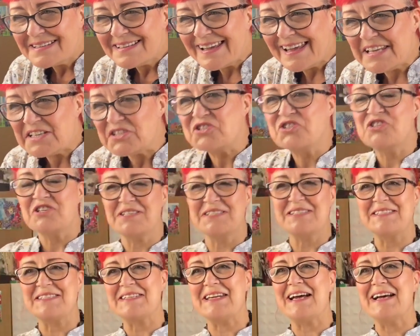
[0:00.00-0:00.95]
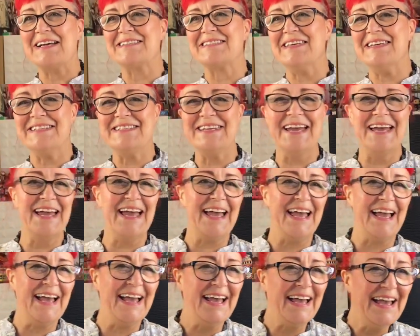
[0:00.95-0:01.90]
it's just started.
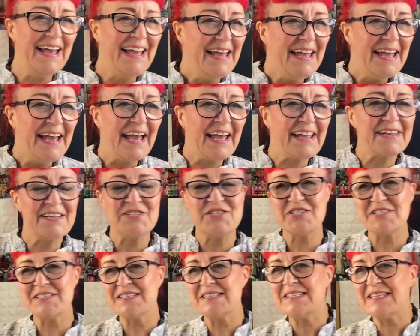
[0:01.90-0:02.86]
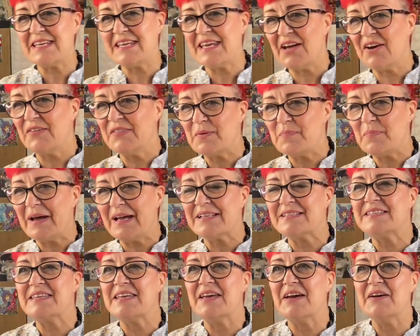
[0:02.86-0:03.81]
I can just see it on the
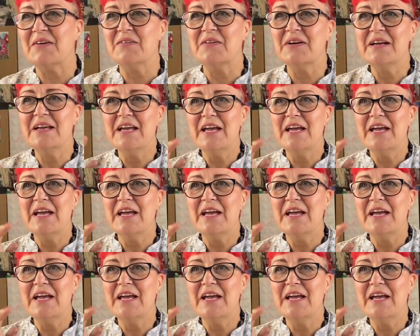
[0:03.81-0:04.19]
patio.